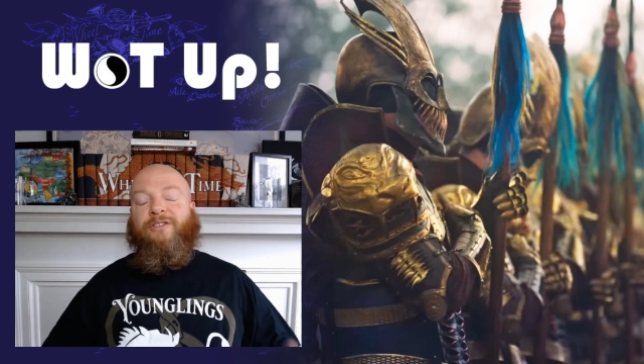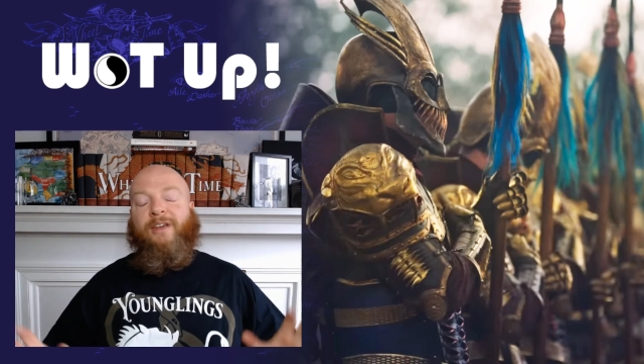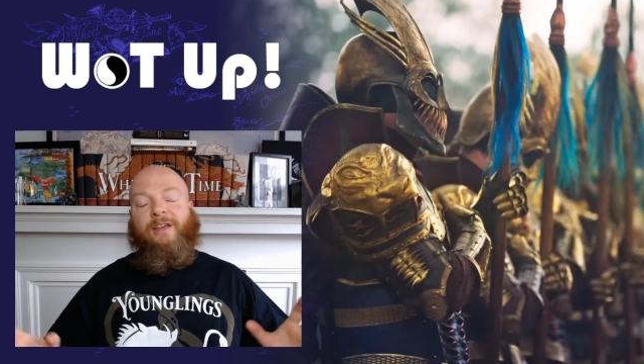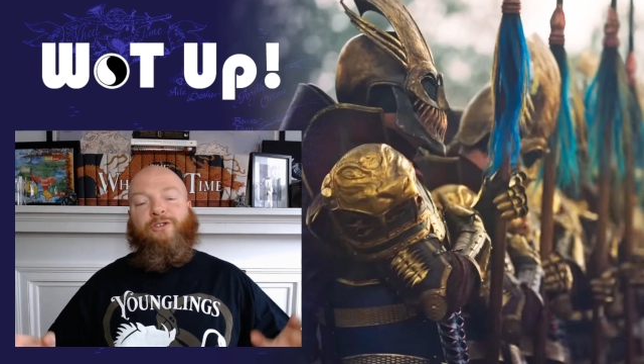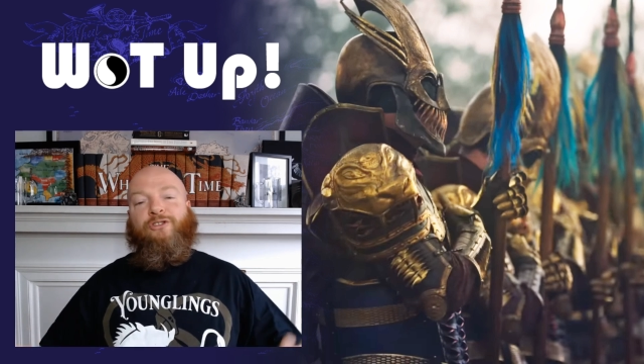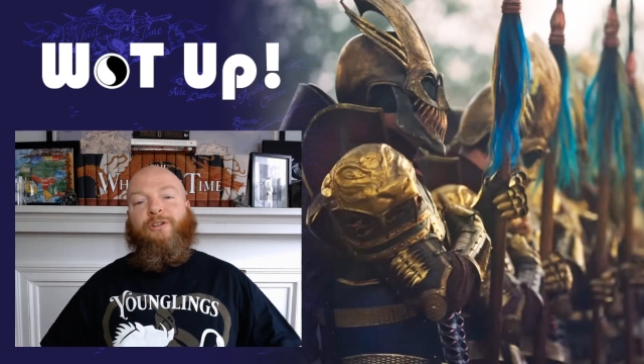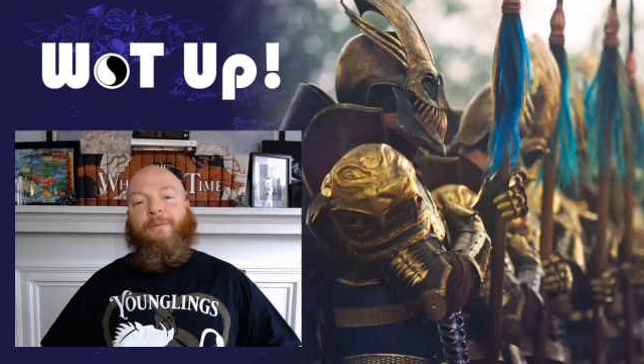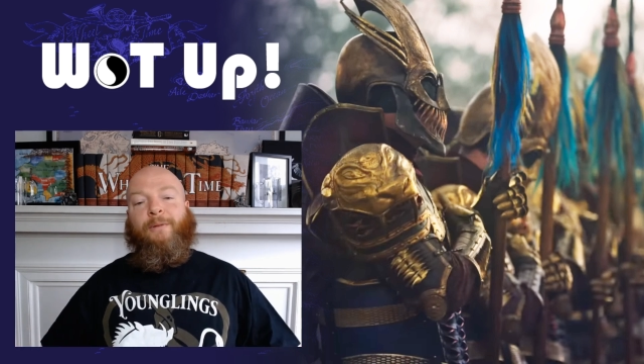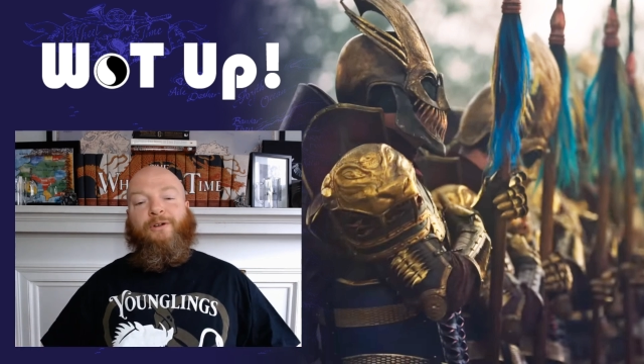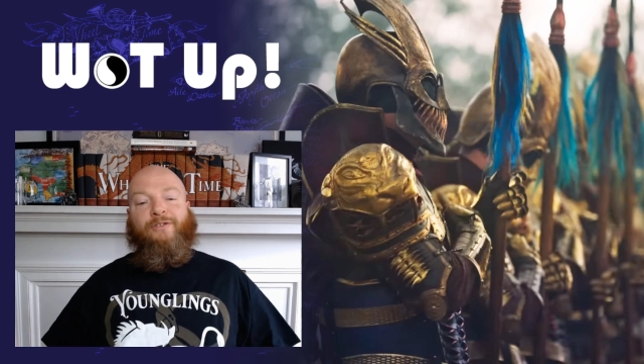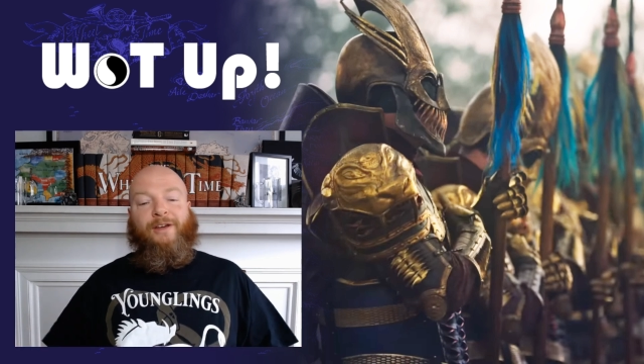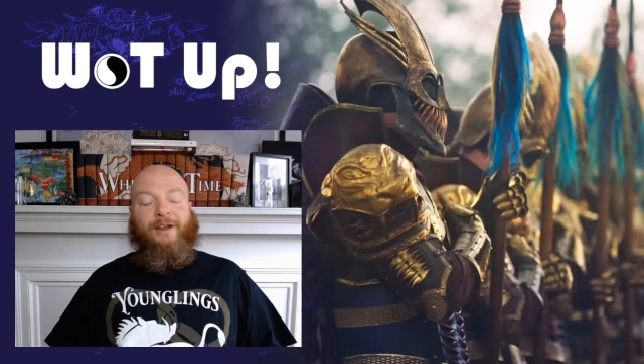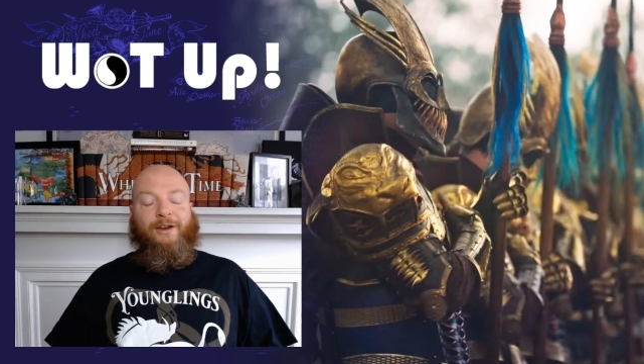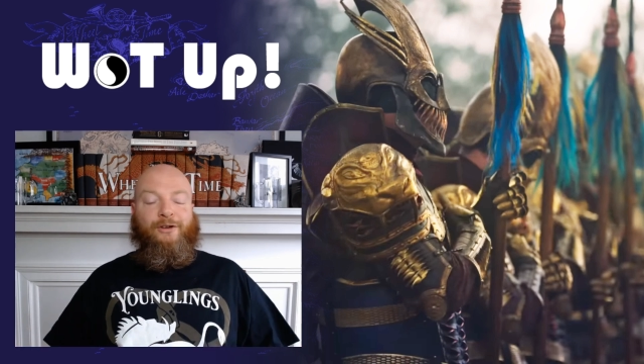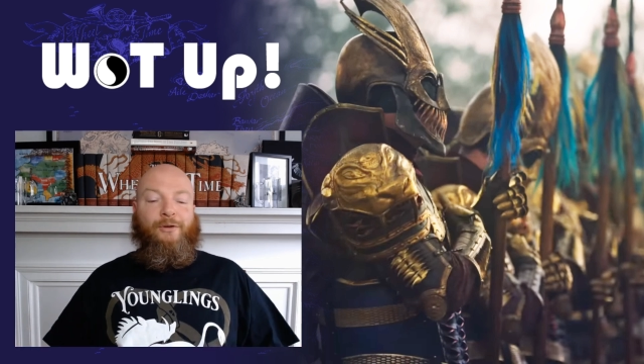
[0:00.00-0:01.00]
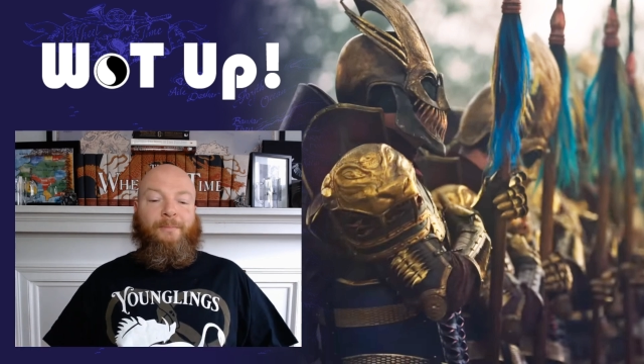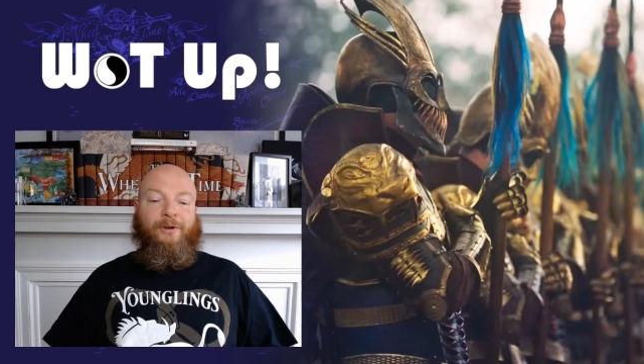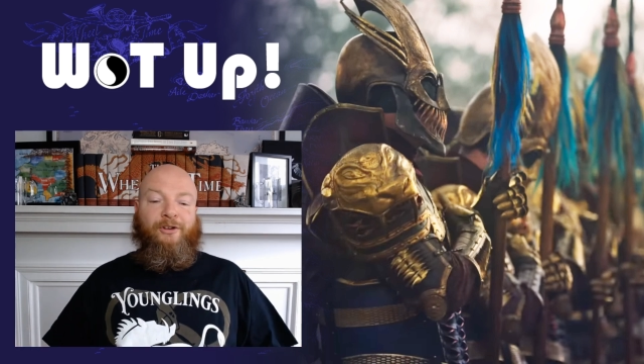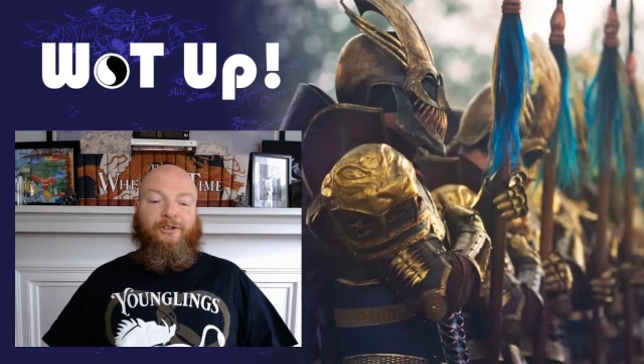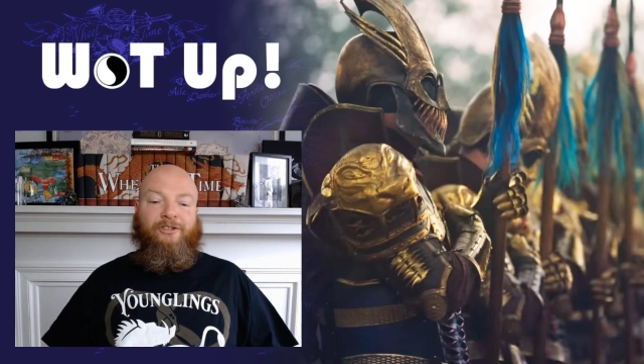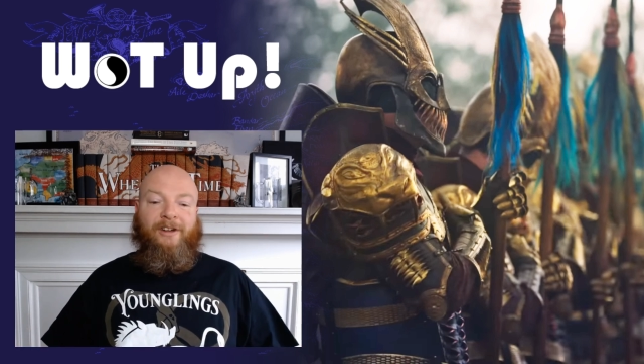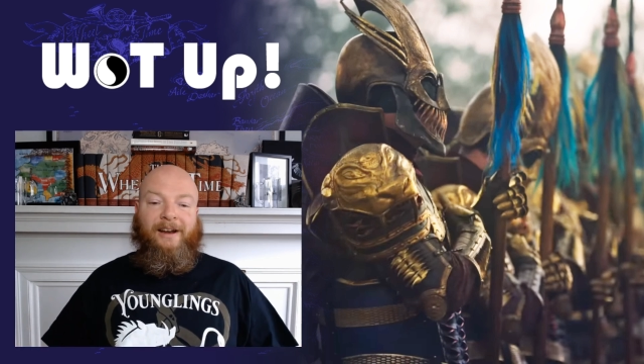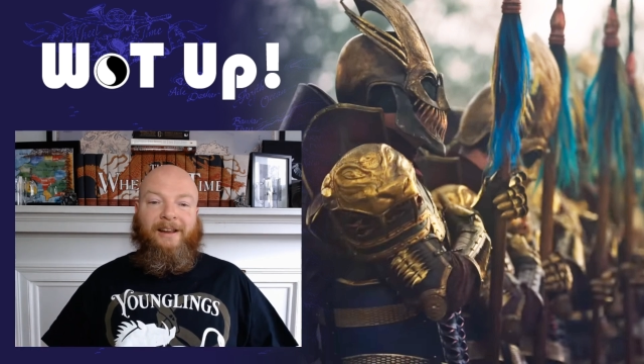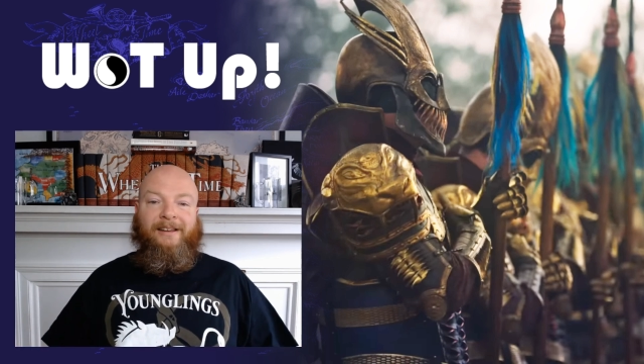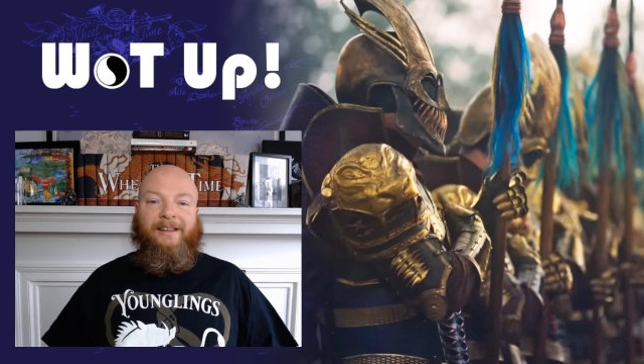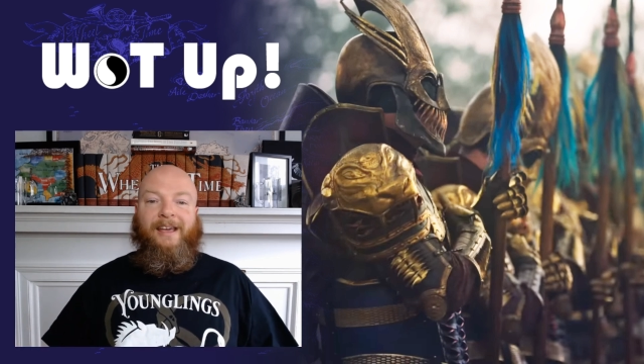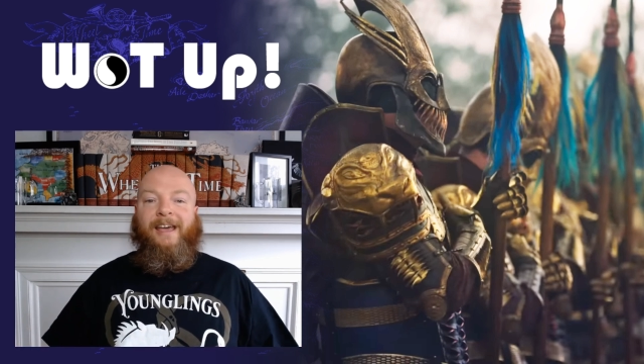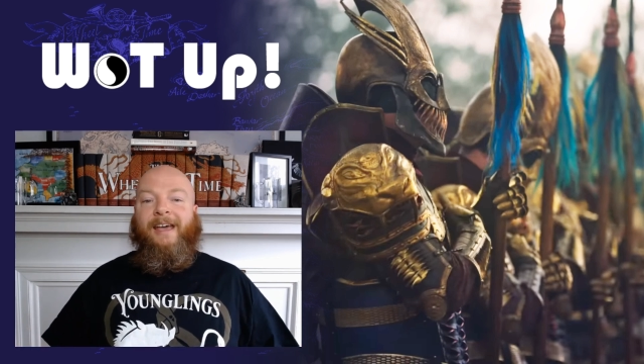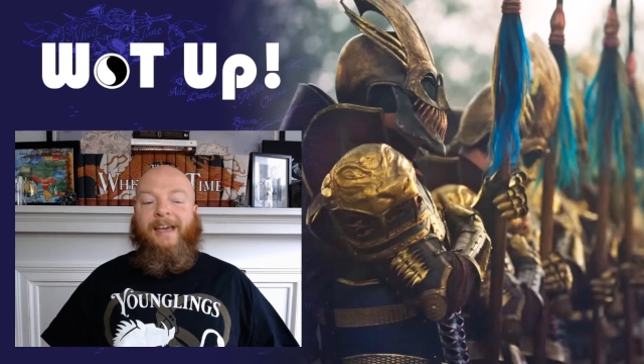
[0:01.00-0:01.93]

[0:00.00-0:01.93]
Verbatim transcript: Thank you so much for that. I do appreciate it.